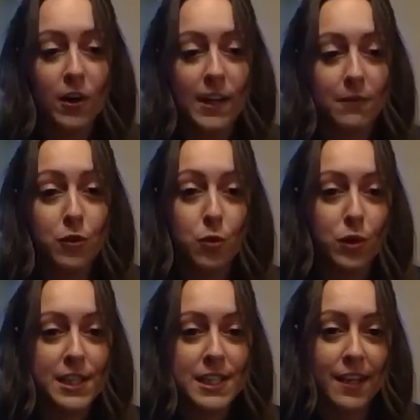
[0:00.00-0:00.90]
And of
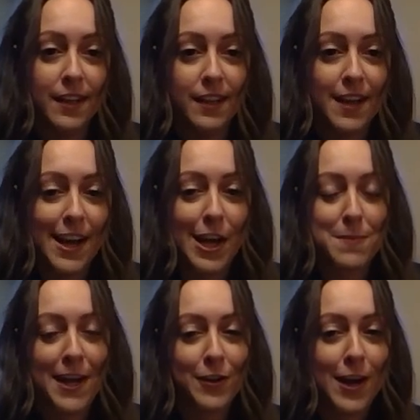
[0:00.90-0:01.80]
course, I got
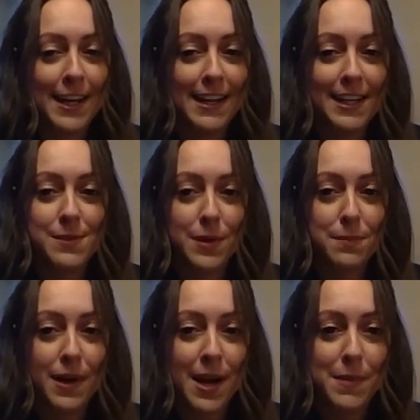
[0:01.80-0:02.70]
my credit expert
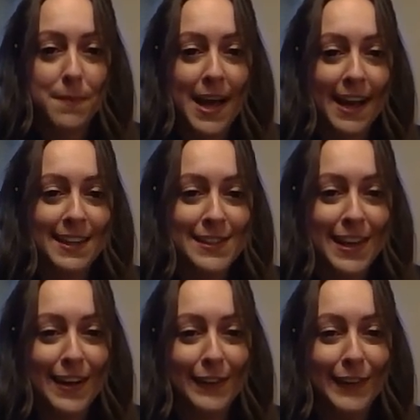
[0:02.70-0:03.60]
behind my back,
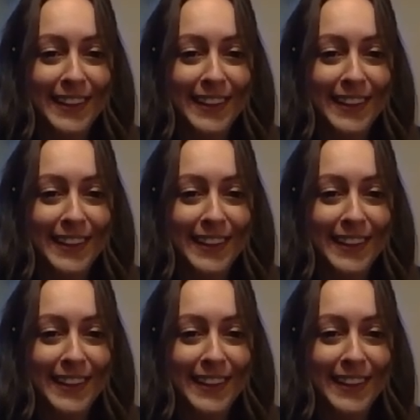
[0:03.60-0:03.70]
so